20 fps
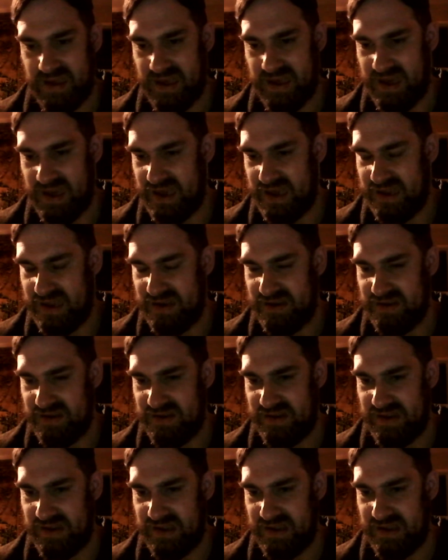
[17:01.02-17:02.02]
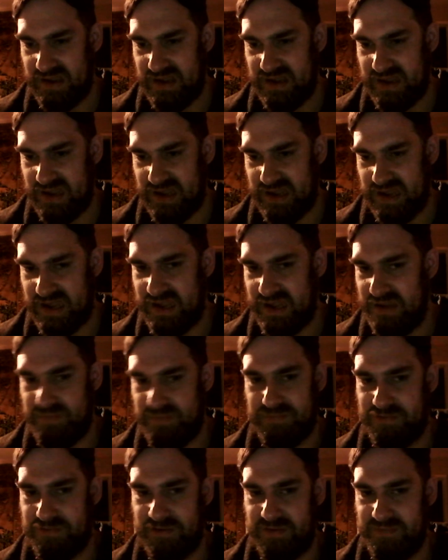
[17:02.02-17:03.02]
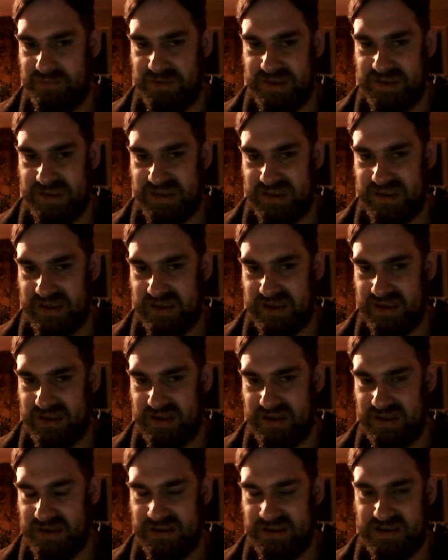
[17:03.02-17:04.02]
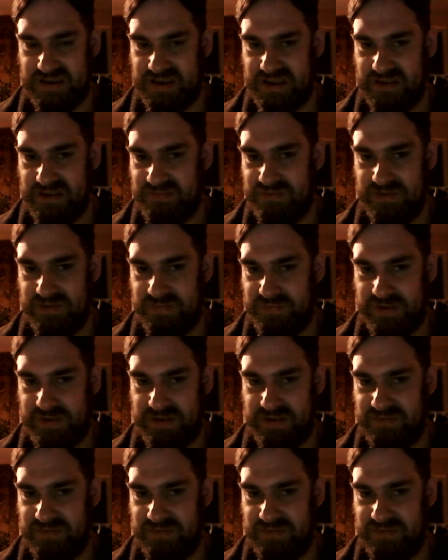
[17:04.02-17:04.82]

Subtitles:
and he promised her that she would be